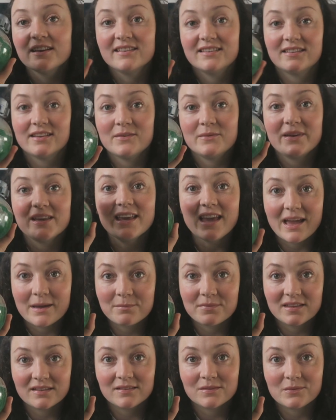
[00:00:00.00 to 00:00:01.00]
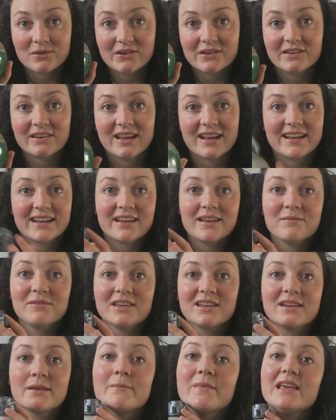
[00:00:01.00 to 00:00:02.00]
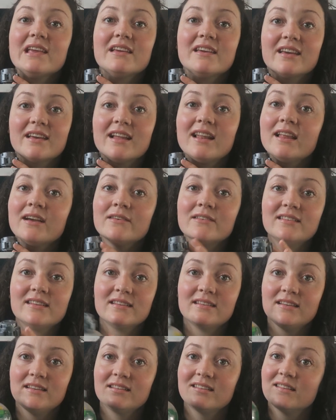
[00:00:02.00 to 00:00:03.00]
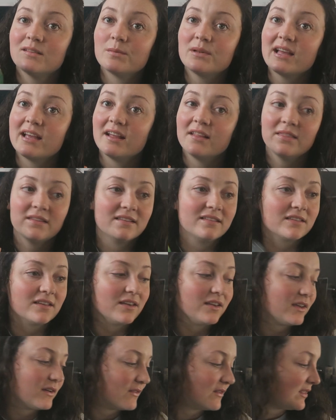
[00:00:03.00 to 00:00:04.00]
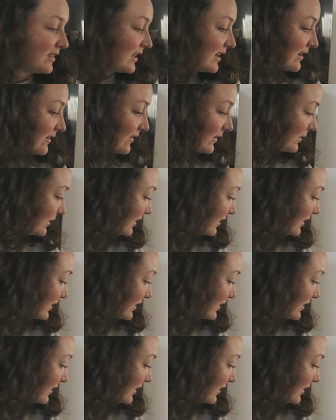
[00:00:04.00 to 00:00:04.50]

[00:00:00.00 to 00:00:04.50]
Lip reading: So we kept this one and I'm going to make a little Disney display and this can go on there, I